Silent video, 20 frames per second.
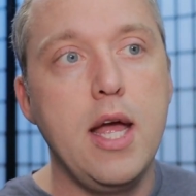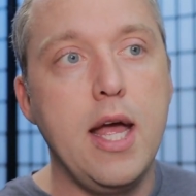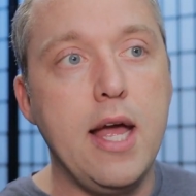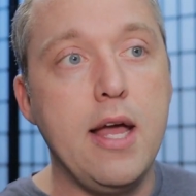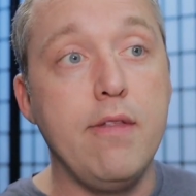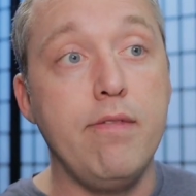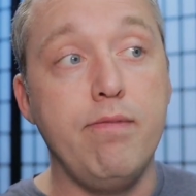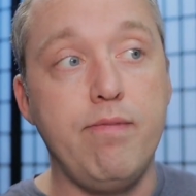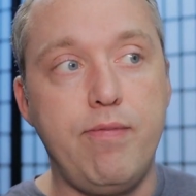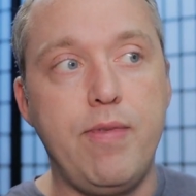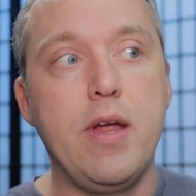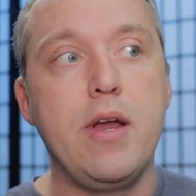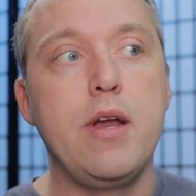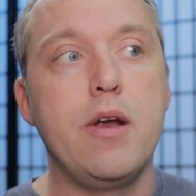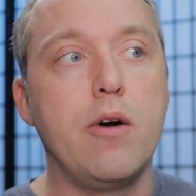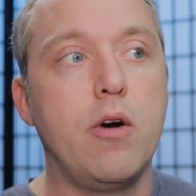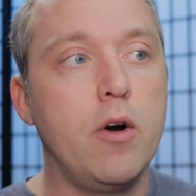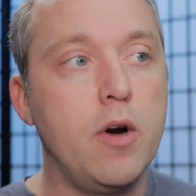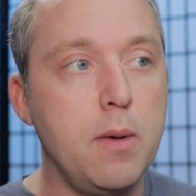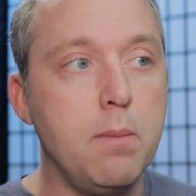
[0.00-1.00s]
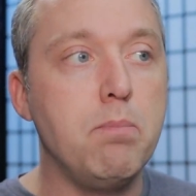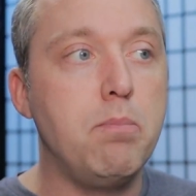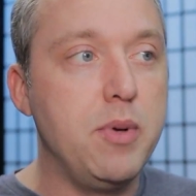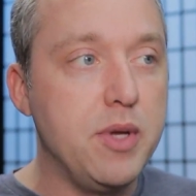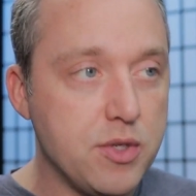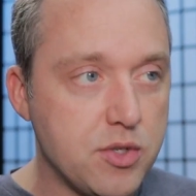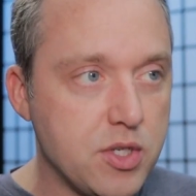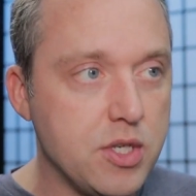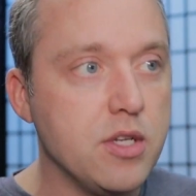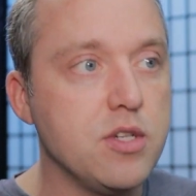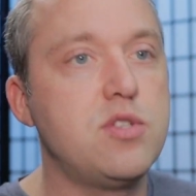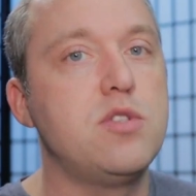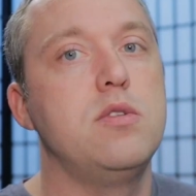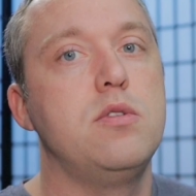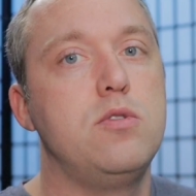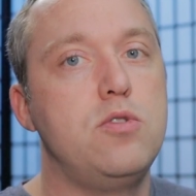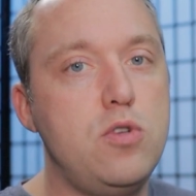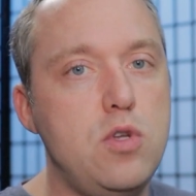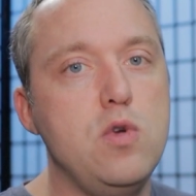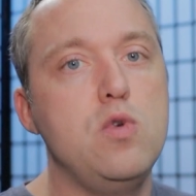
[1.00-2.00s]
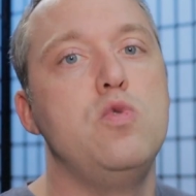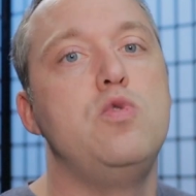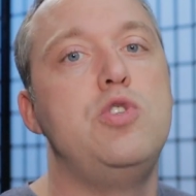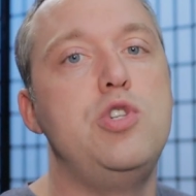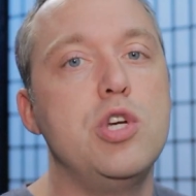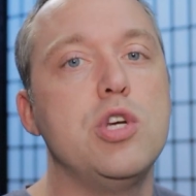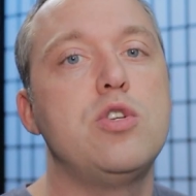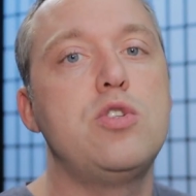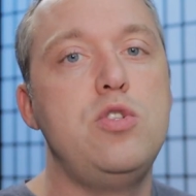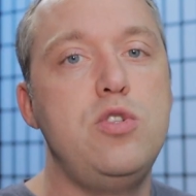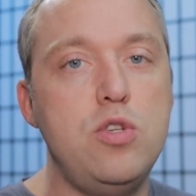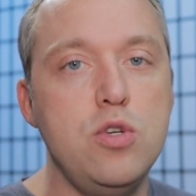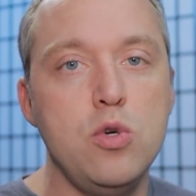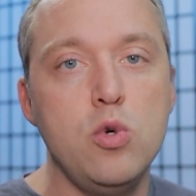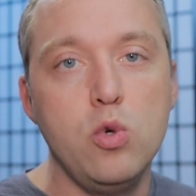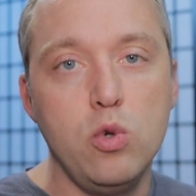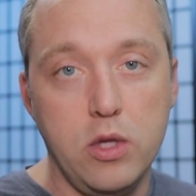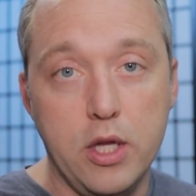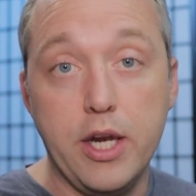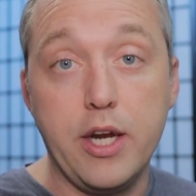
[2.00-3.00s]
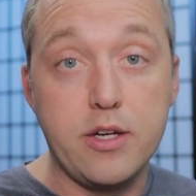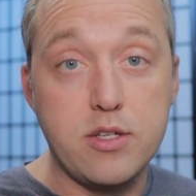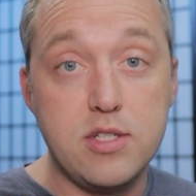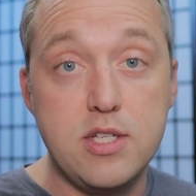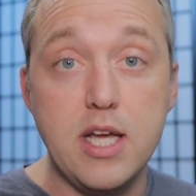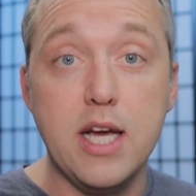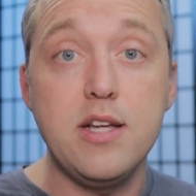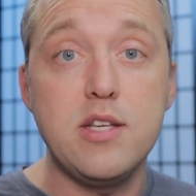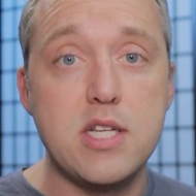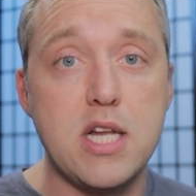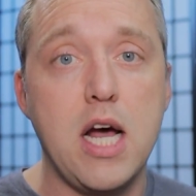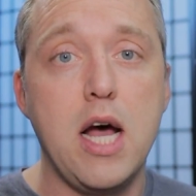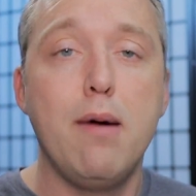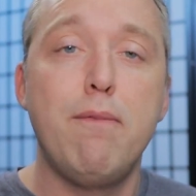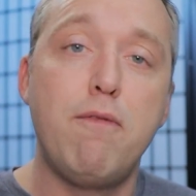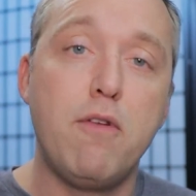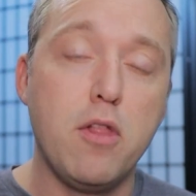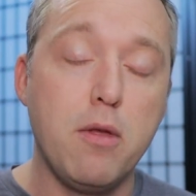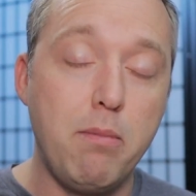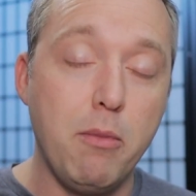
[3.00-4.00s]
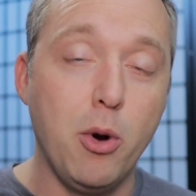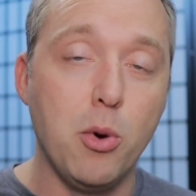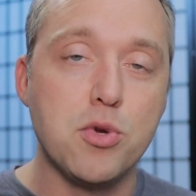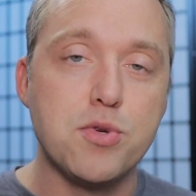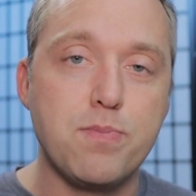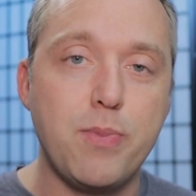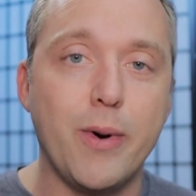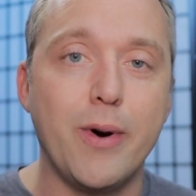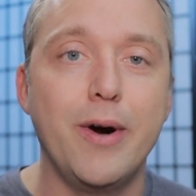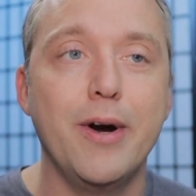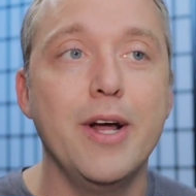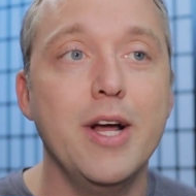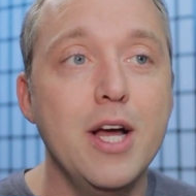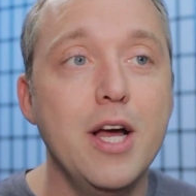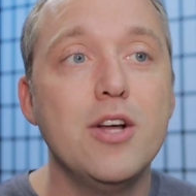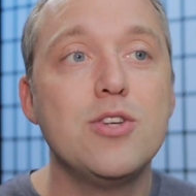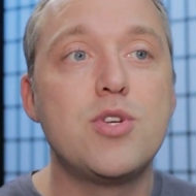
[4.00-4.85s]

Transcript: And they are in business to just do Linux desktop for the most part.